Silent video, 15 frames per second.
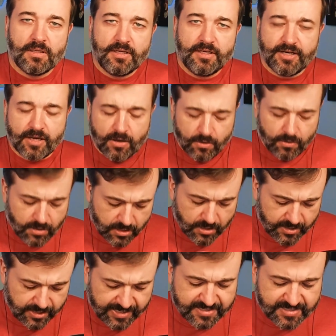
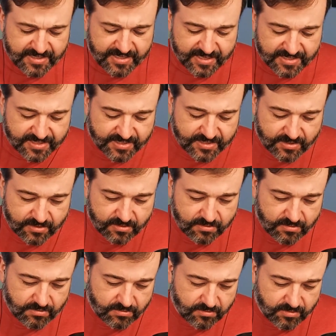is this
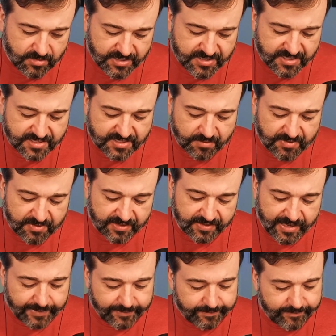something
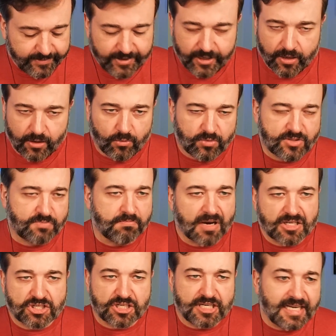that was
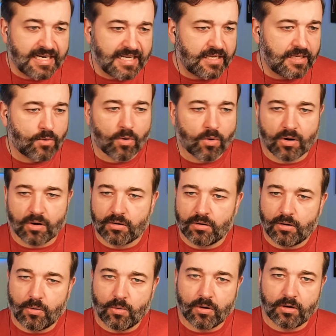much needed, or
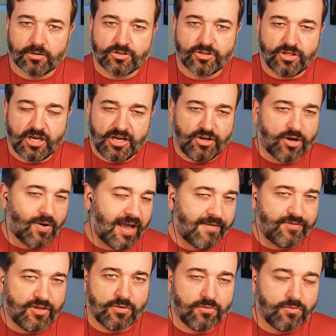
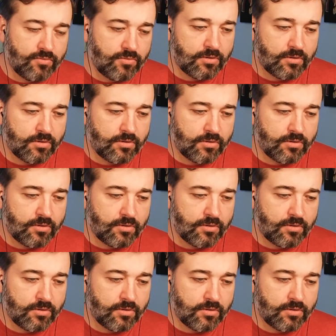have you